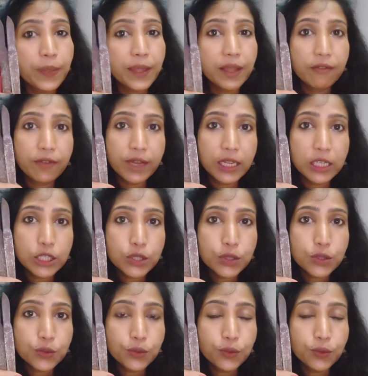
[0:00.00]
when
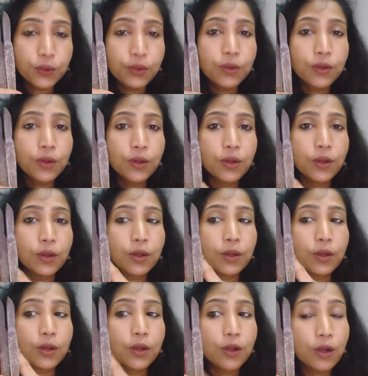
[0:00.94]
two
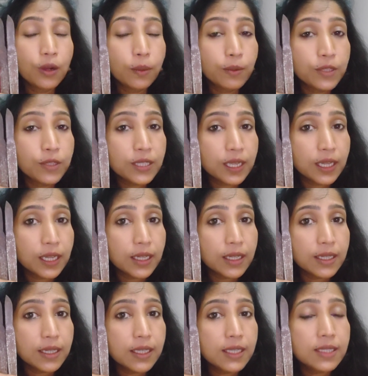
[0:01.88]

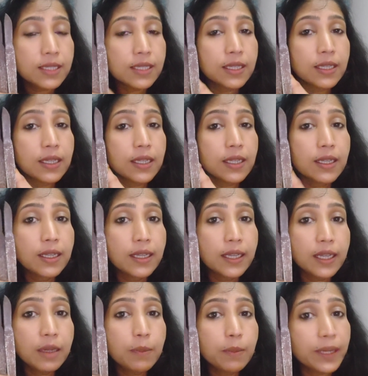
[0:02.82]
homozygous
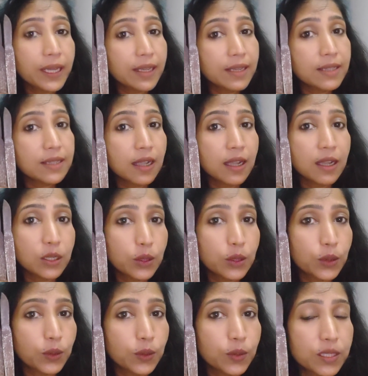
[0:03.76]
green plants are
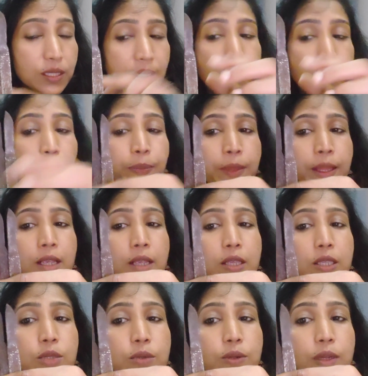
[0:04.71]
crossed.
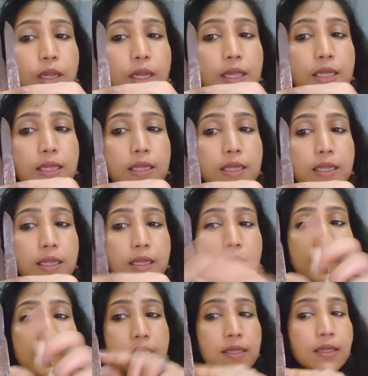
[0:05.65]
So it
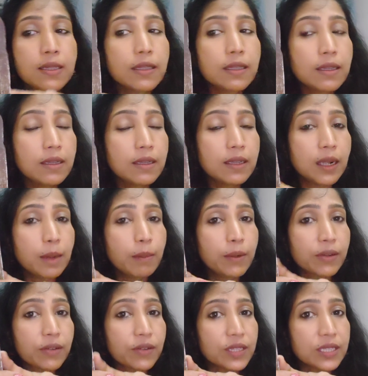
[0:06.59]
is double
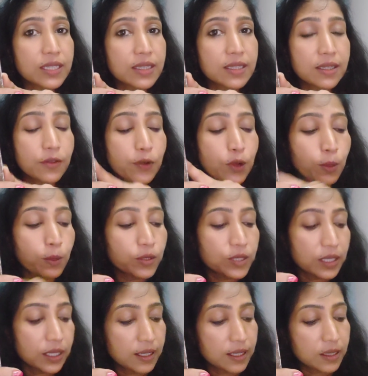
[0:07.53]
recessive
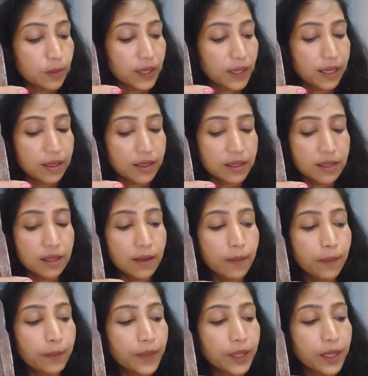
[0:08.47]
homozygous parent.
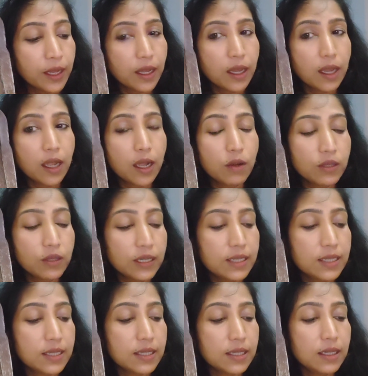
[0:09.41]
Now
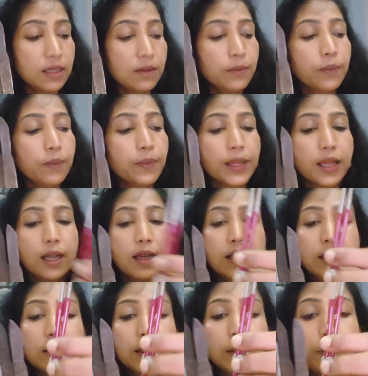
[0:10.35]
let's see
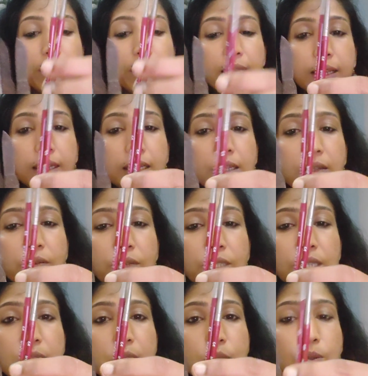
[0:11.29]
another parent which
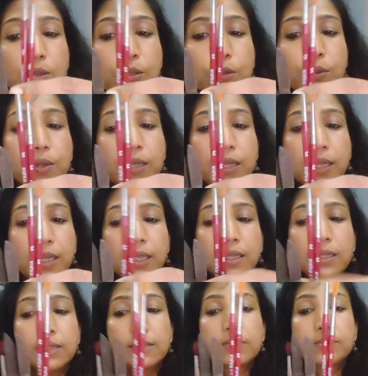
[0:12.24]
is also
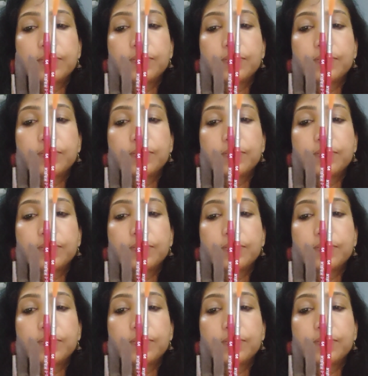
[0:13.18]
green.